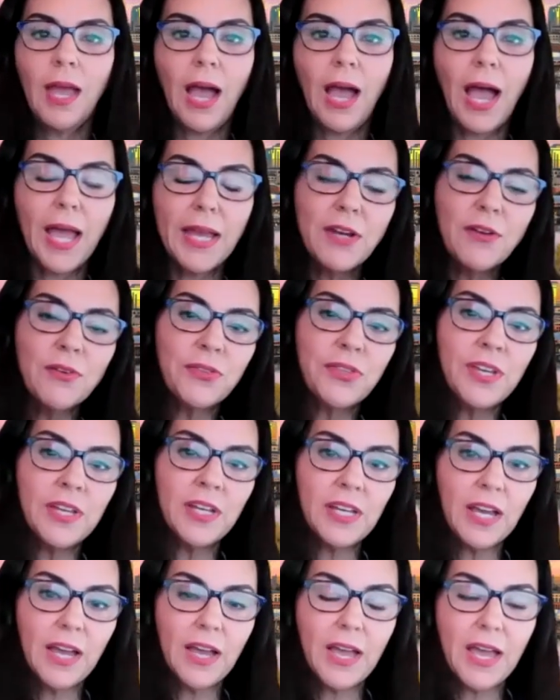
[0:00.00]
I don't
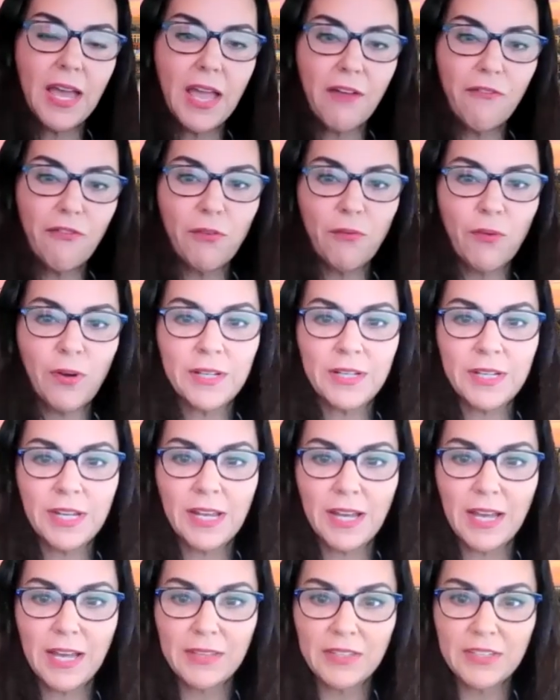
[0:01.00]
think uh, everyone
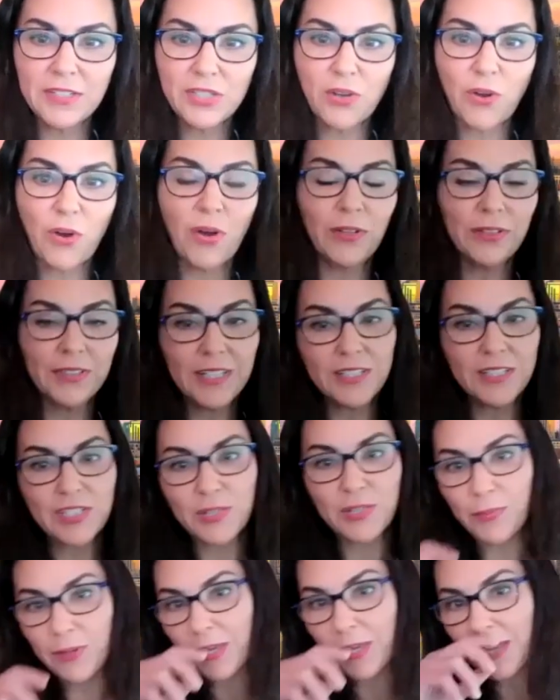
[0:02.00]
on this call needs
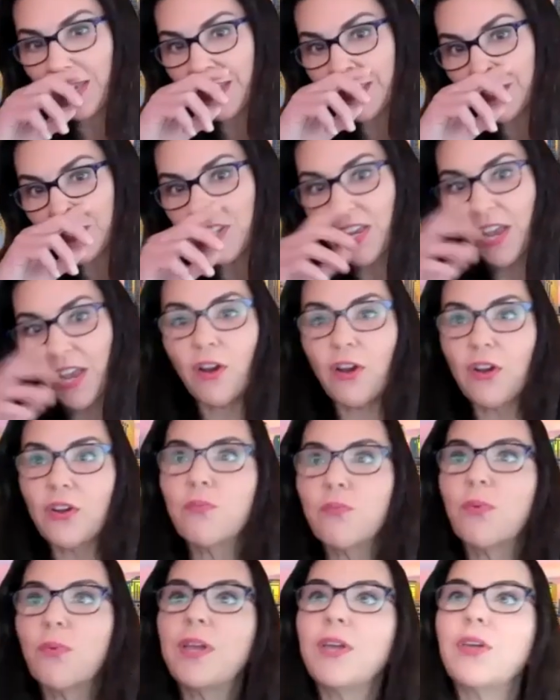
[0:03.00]
to be
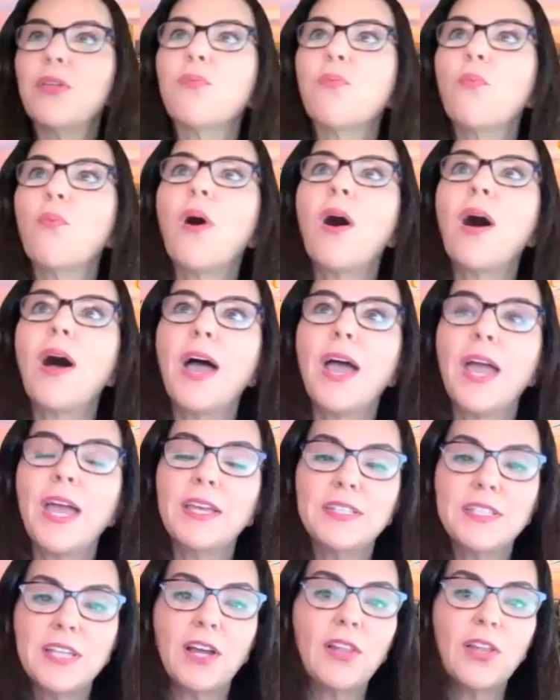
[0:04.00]
shared with
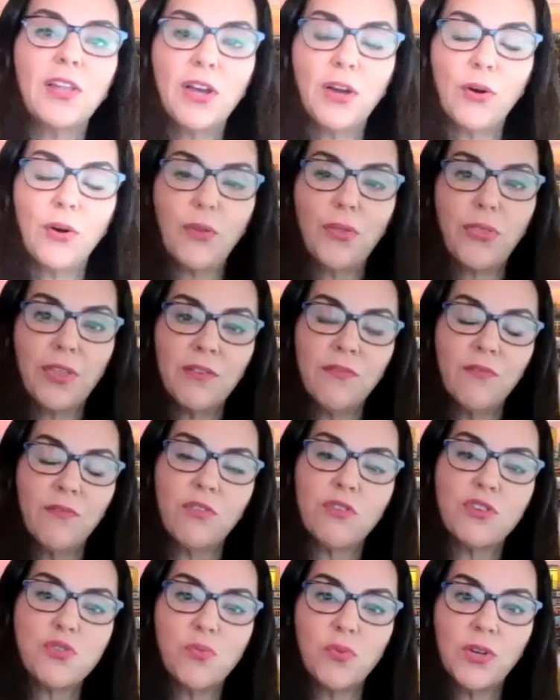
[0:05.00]
why telehealth and
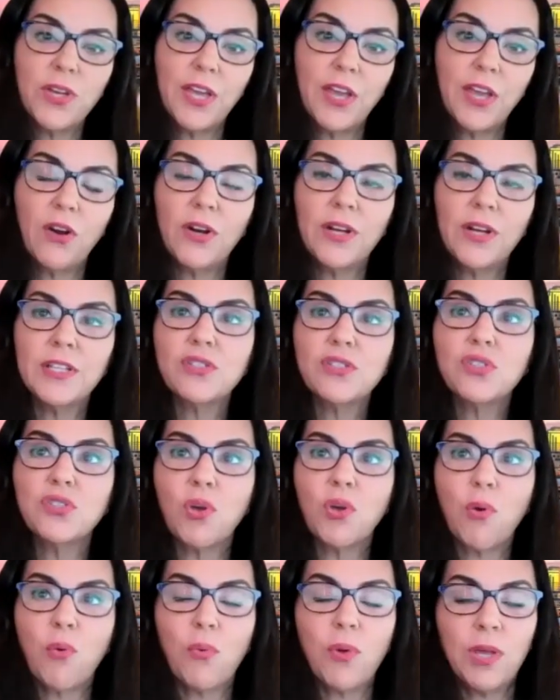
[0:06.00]
virtual care is
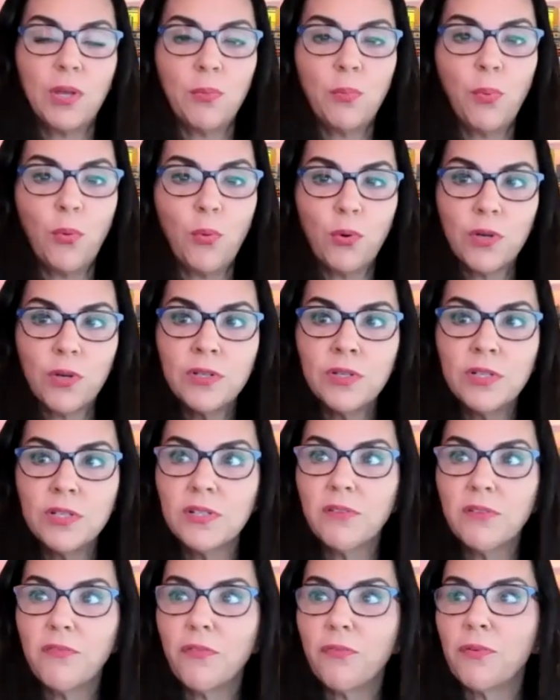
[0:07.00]
so
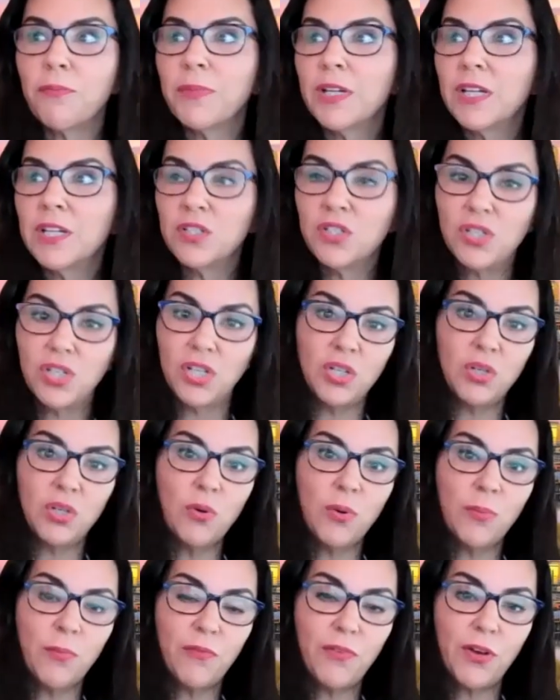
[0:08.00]
important from the
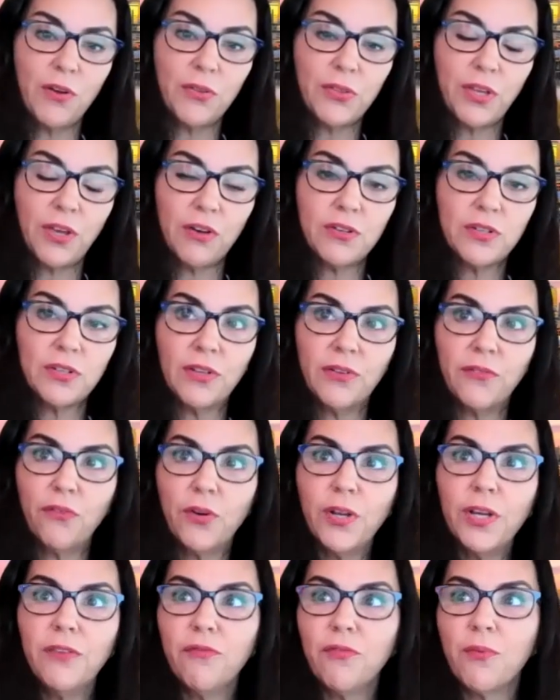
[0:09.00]
continuum of healthcare
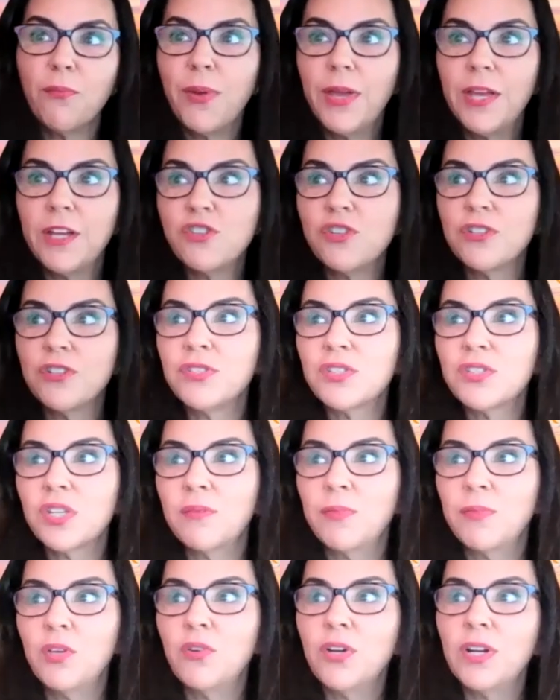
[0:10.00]
delivery, from patients,
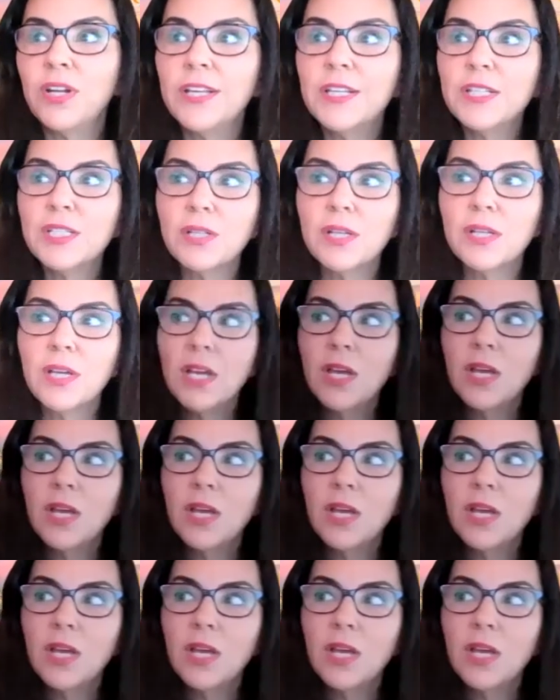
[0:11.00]
communities,